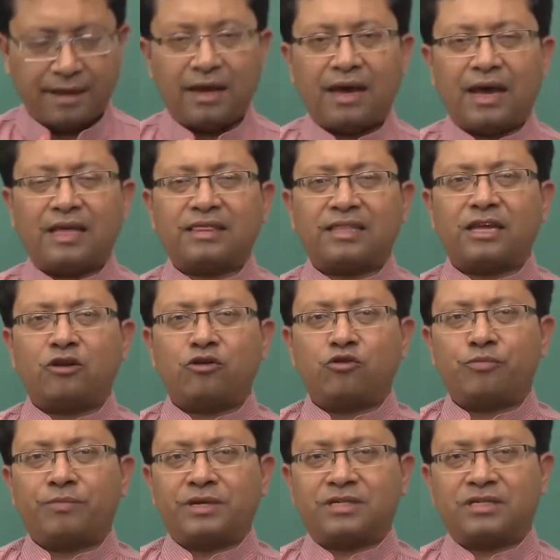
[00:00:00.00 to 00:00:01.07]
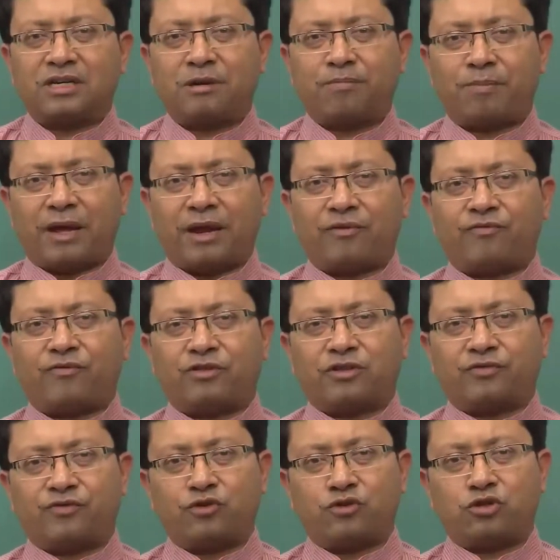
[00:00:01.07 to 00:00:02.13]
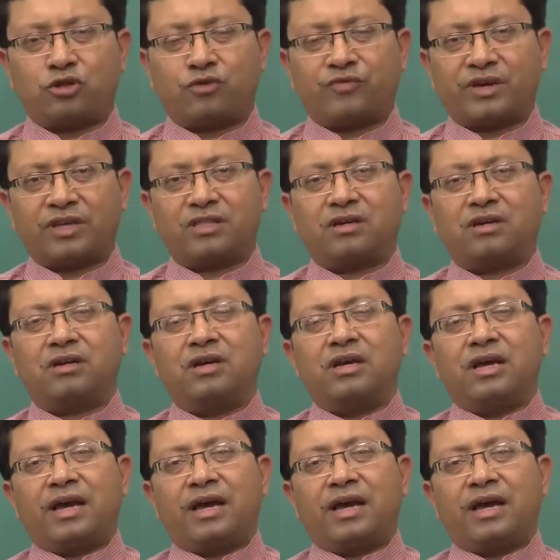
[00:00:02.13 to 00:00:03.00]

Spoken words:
And then you basically plan for the future, whether